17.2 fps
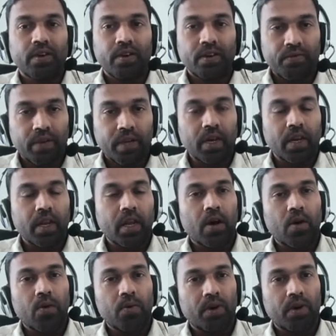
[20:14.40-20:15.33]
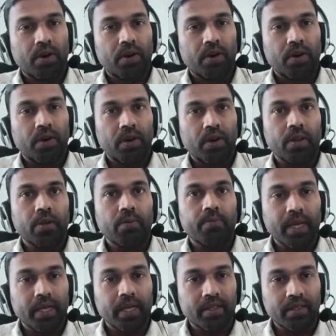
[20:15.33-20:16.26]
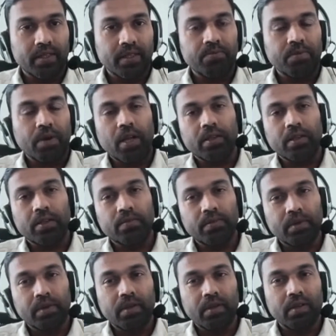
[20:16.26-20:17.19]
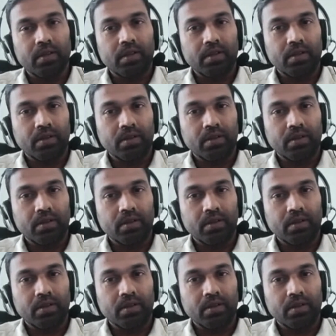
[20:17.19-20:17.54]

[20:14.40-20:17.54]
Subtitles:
figuring out the best possible